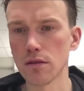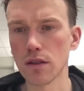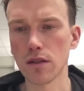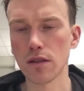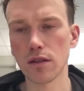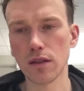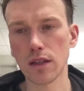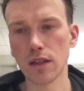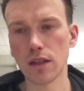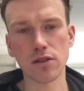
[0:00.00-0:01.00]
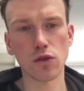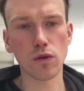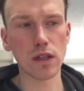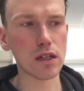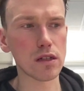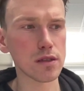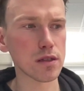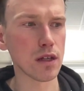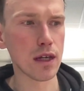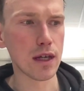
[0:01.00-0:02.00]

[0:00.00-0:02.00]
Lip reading: the last 2 years.